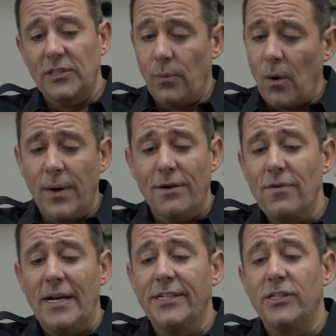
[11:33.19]
So what we're
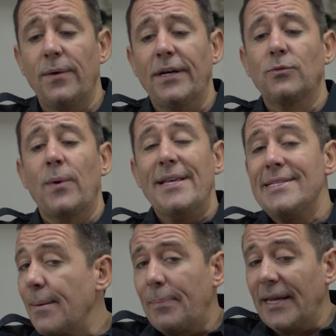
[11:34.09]
really doing is we're
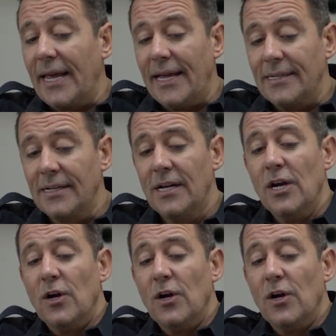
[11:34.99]
nipping in,